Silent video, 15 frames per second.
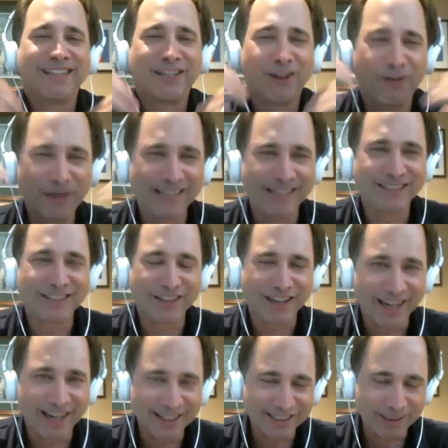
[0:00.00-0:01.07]
going into
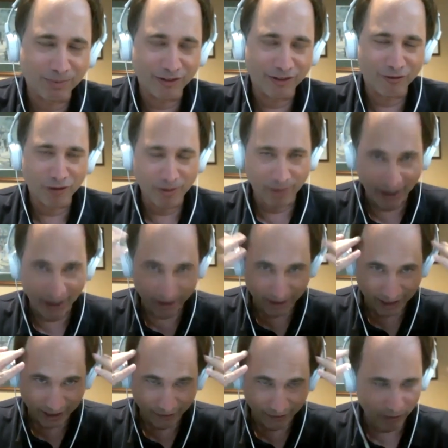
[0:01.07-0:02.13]
the concept of
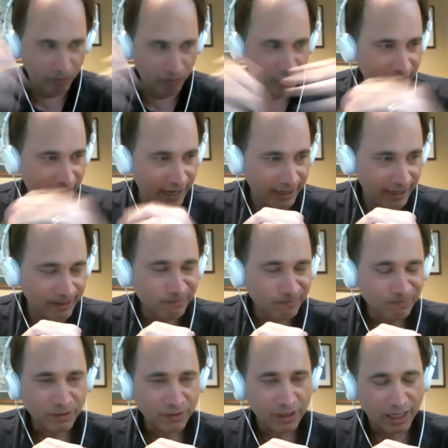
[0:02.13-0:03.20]
remodeling of the brain,
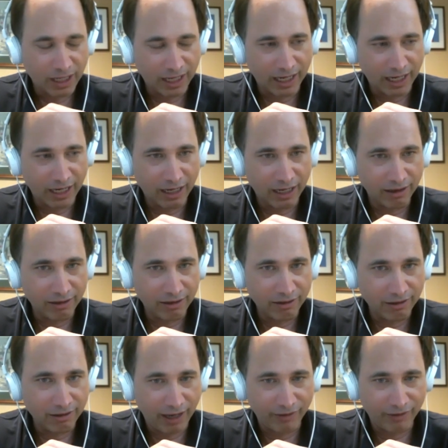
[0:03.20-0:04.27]
uh,
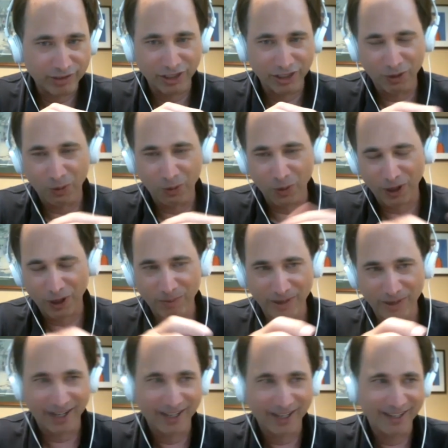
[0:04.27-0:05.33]
obviously the work
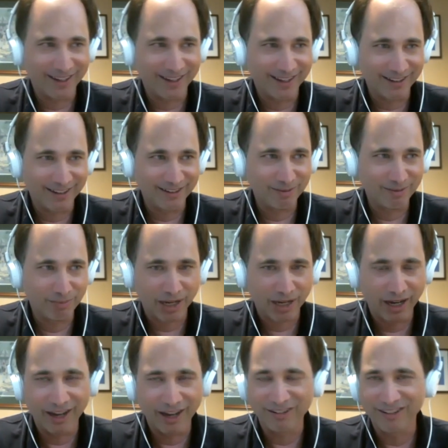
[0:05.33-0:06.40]
by uh,
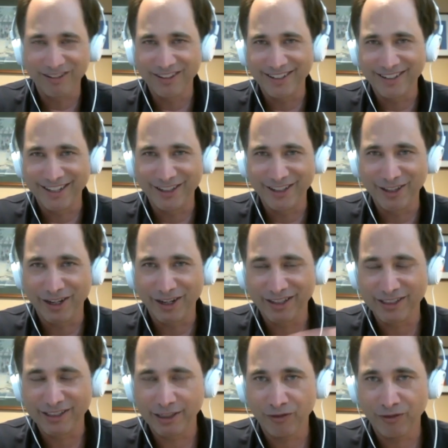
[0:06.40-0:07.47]
McConnell in, in the
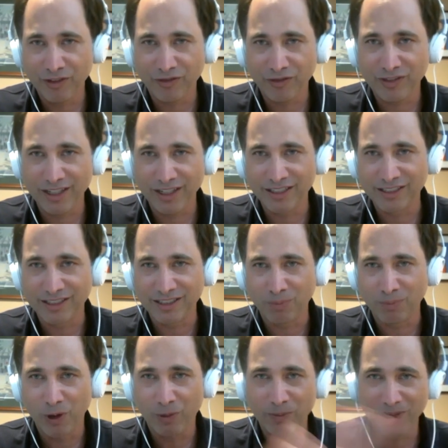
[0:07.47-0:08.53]
nineteen fifties and
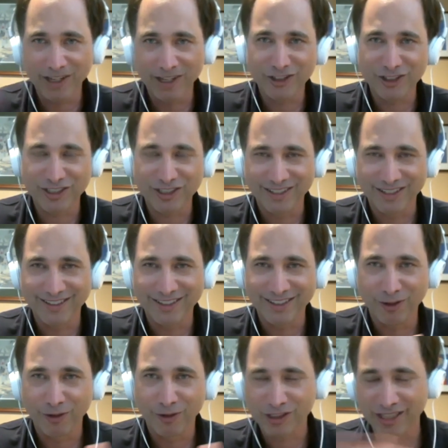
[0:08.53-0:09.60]
Paul Peash at the
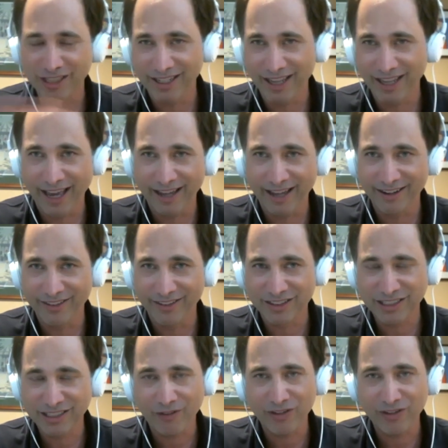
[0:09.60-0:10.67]
University of Indiana in
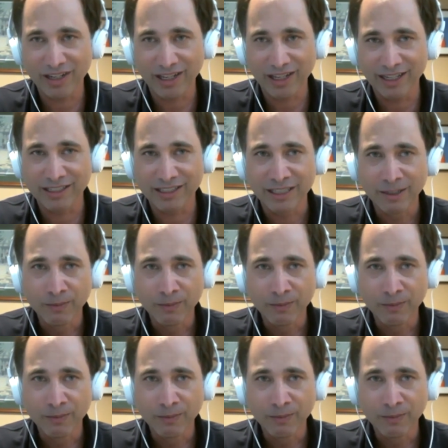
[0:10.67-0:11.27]
the seventies